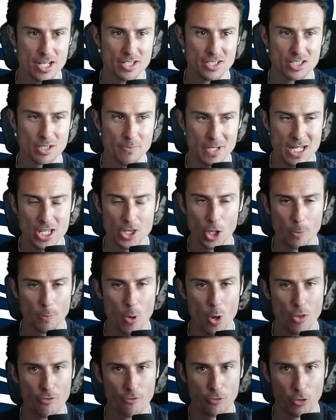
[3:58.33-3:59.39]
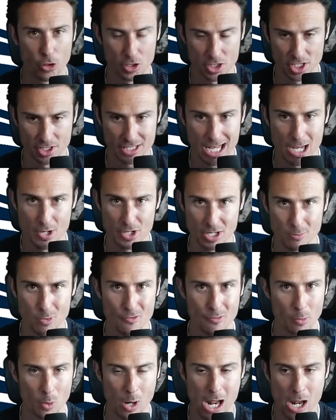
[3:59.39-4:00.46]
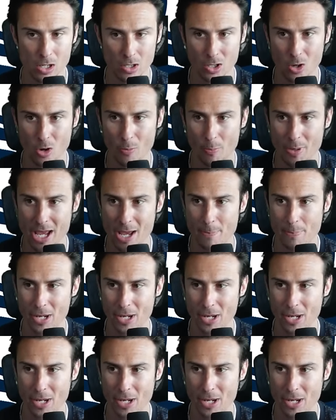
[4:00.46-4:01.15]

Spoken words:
To me, they're both versatile. You can move them around a little bit,